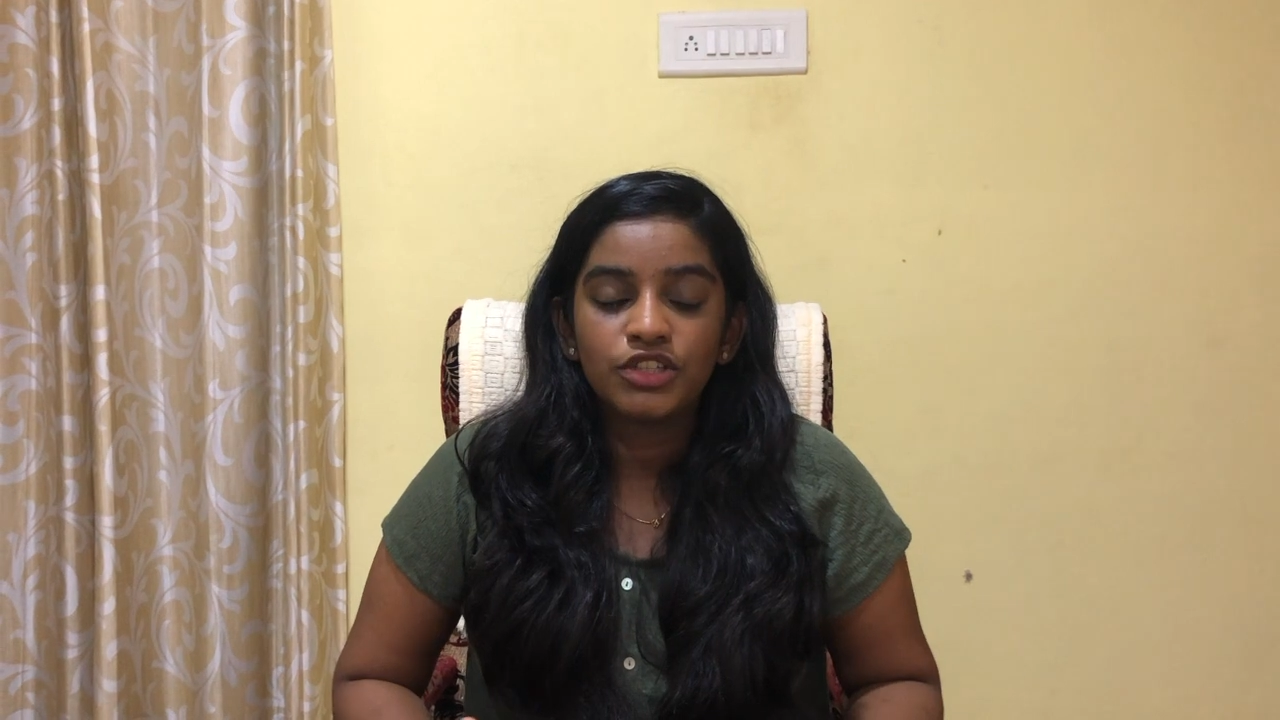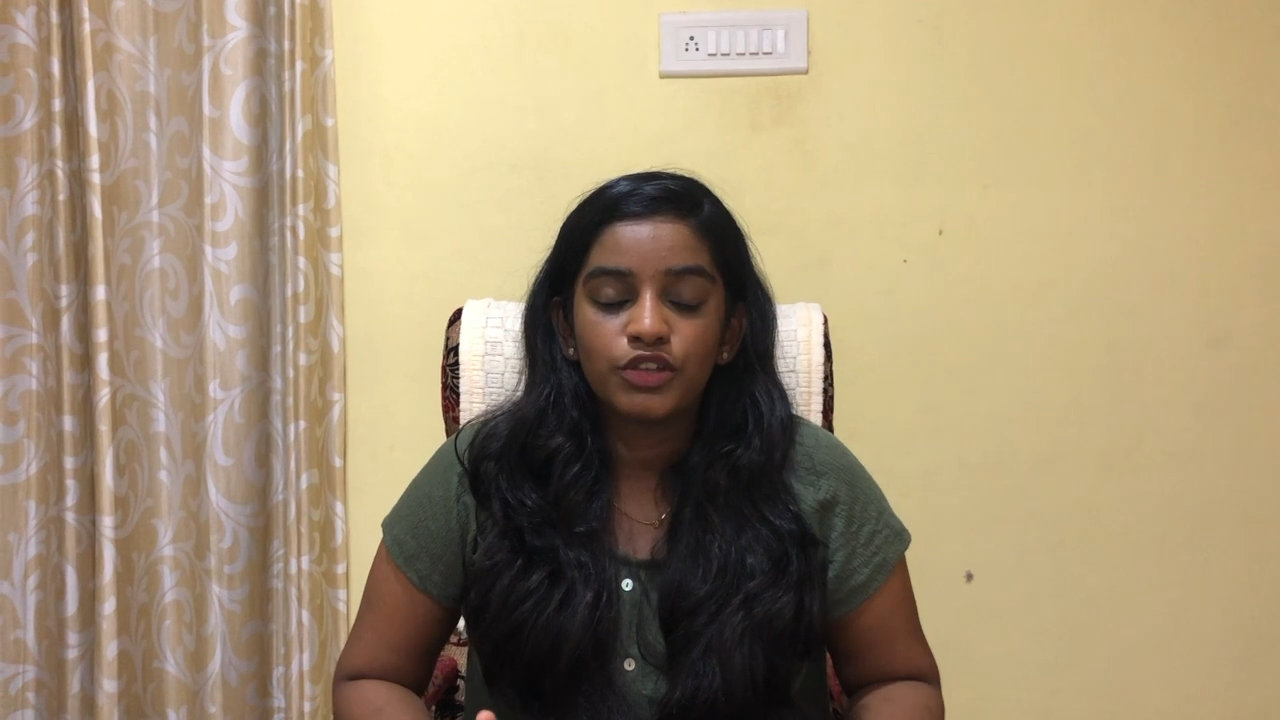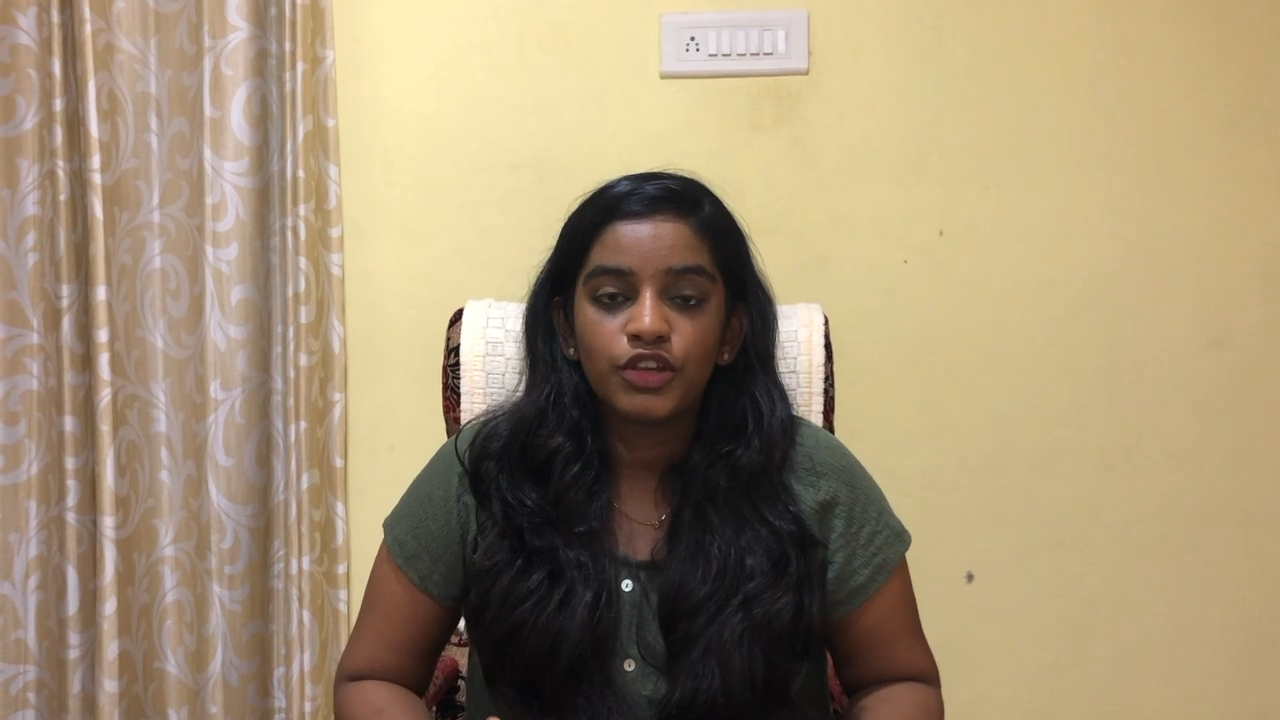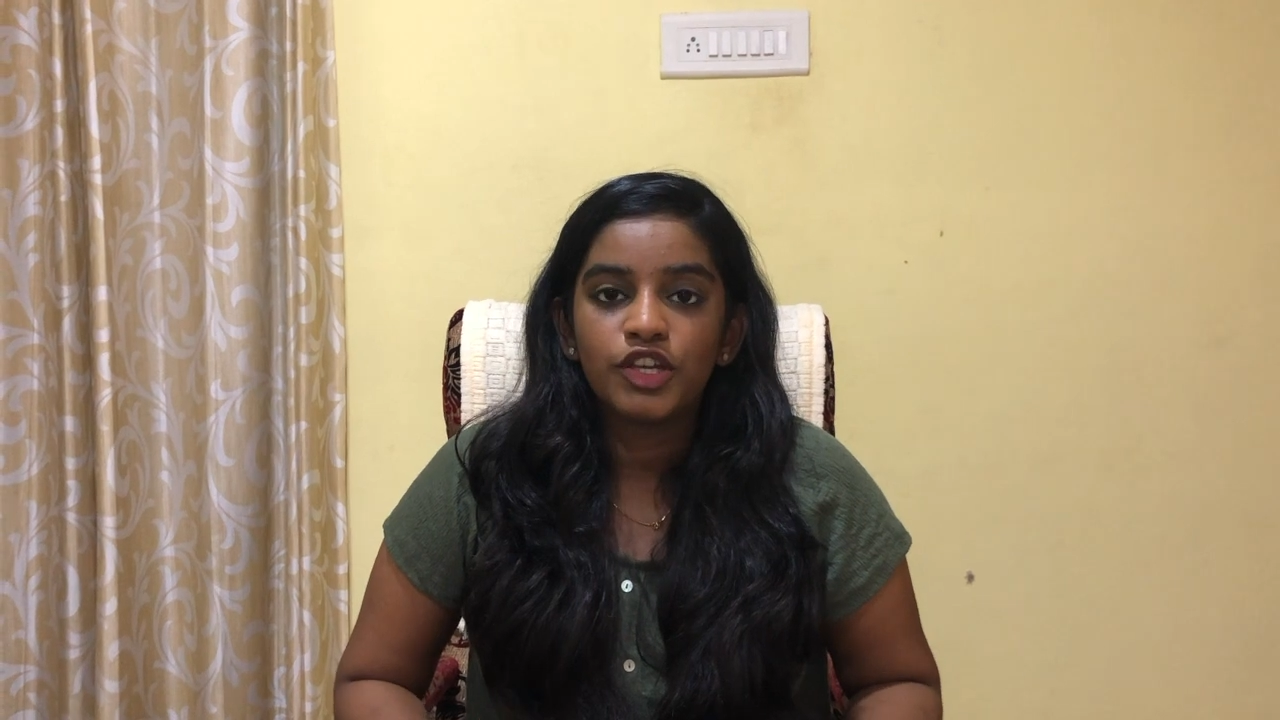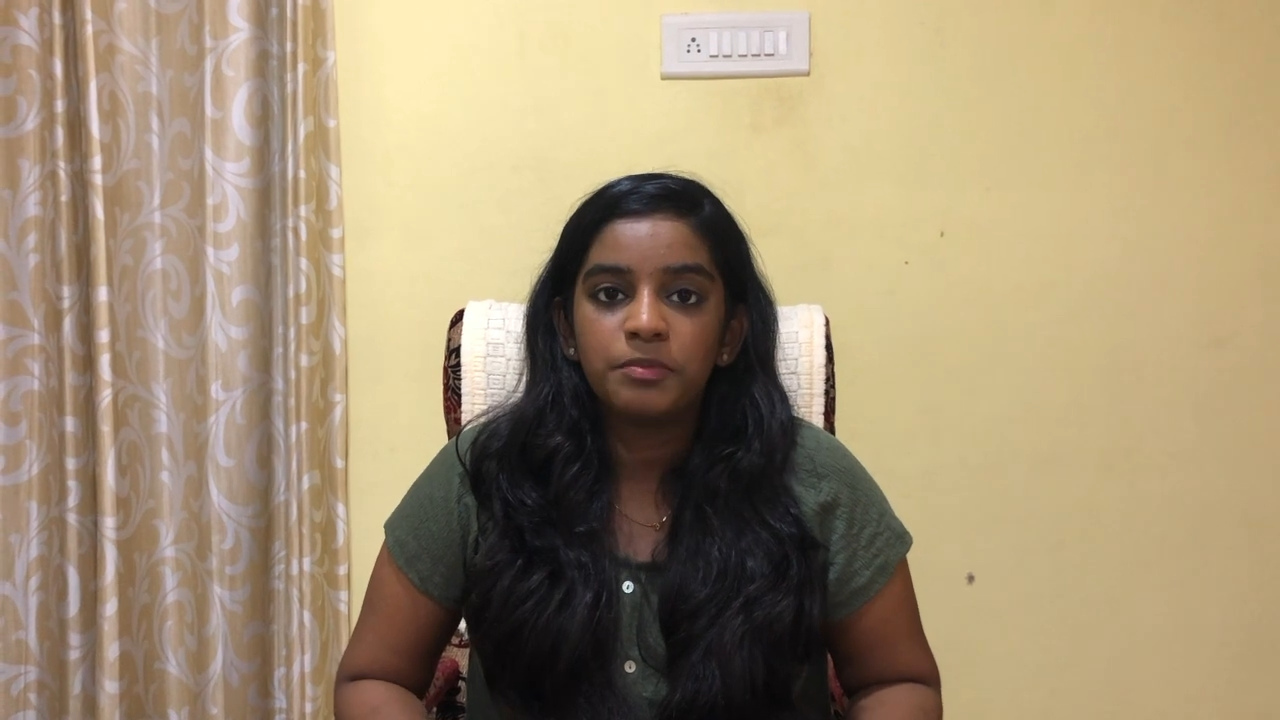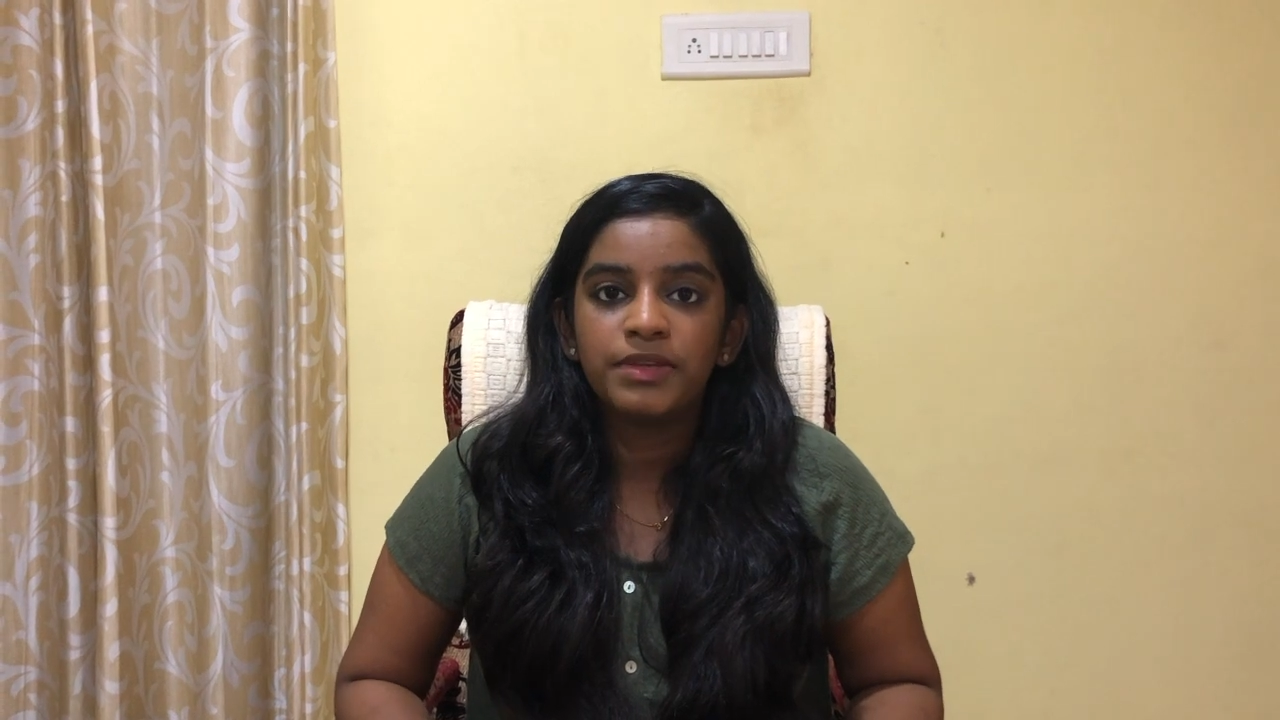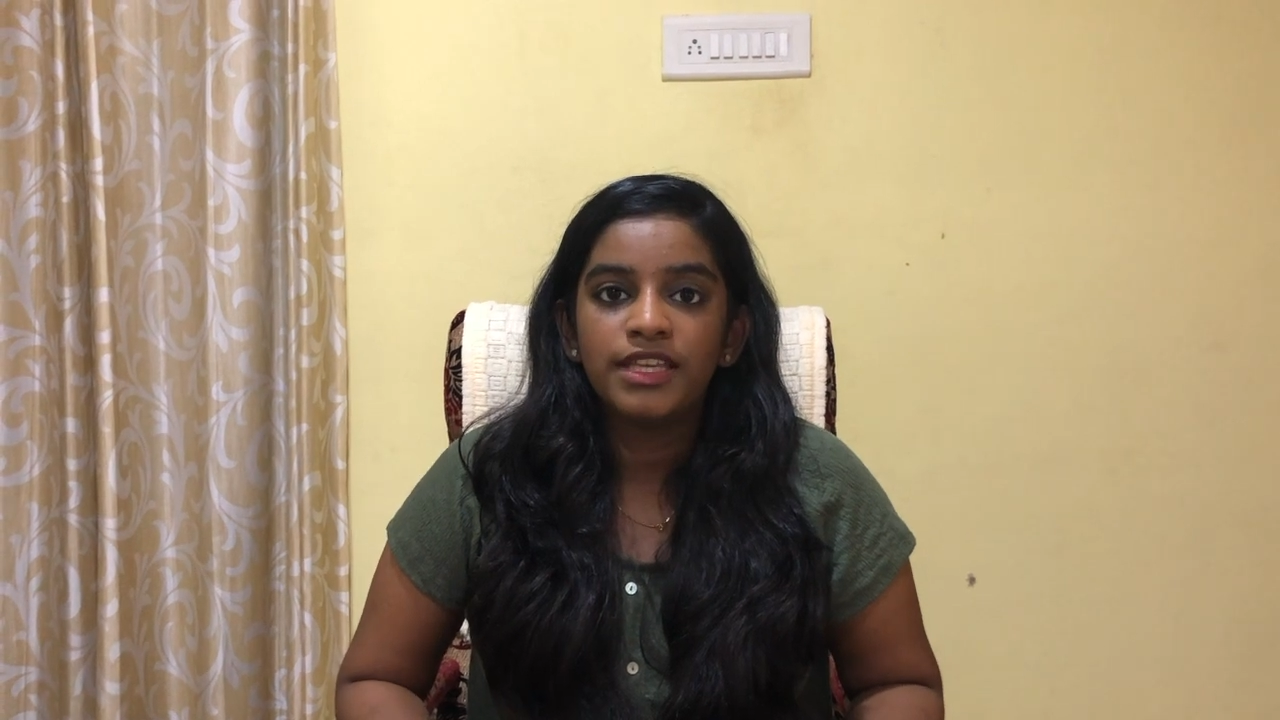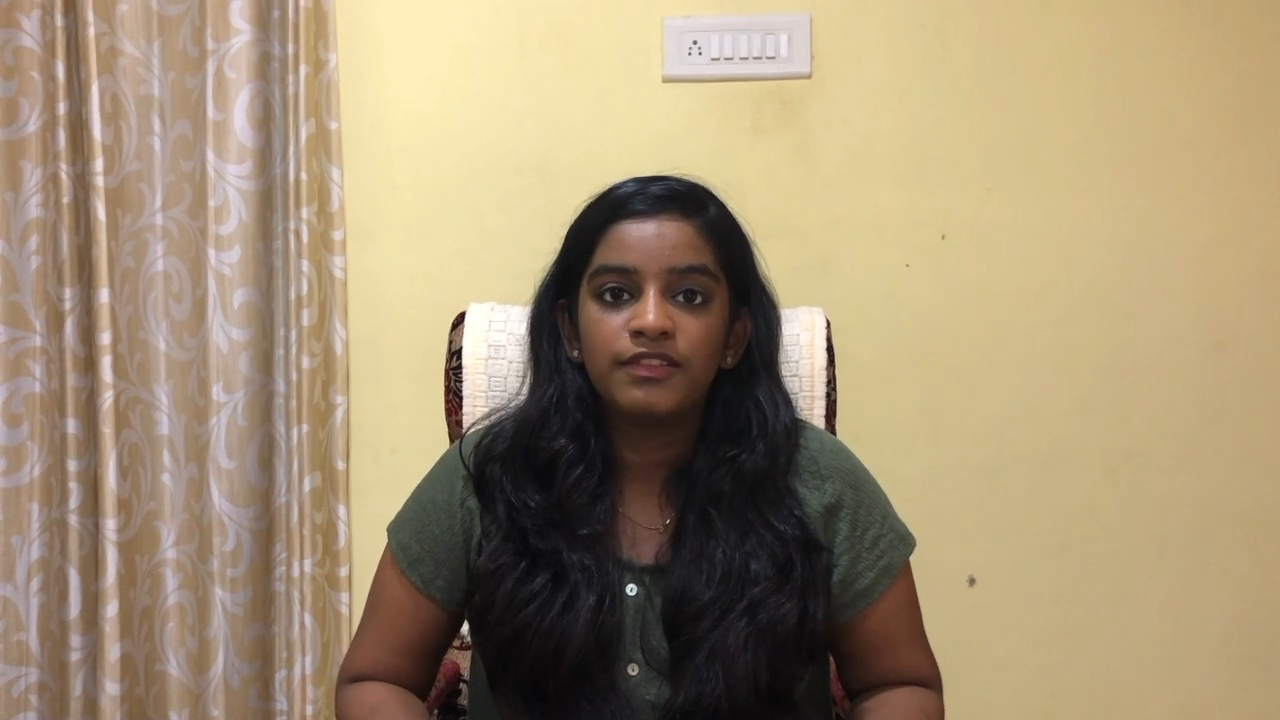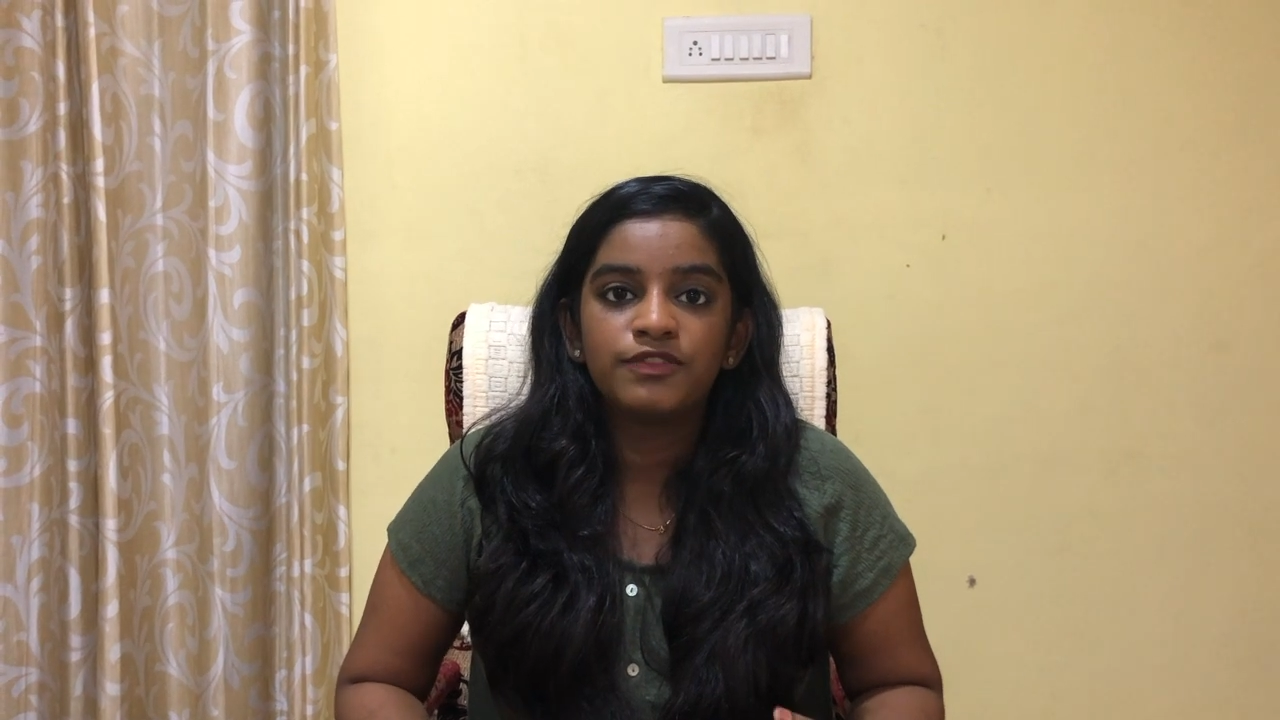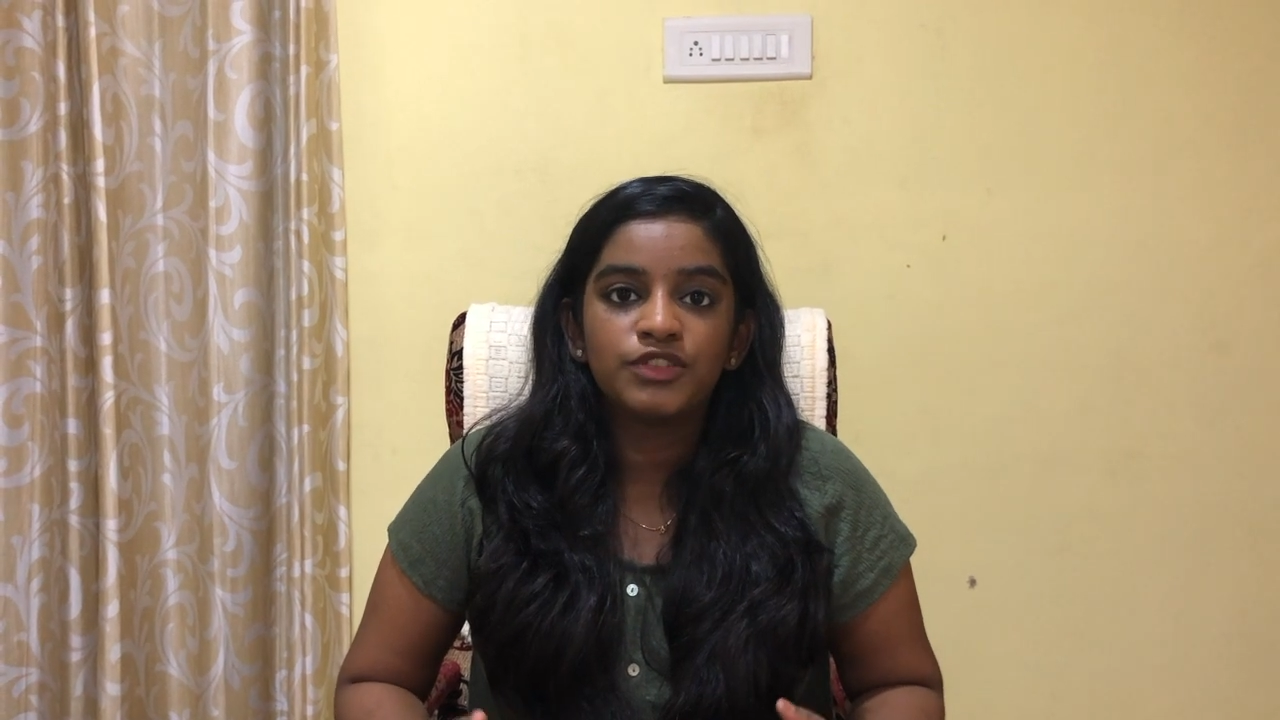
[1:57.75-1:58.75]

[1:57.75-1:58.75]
So it could be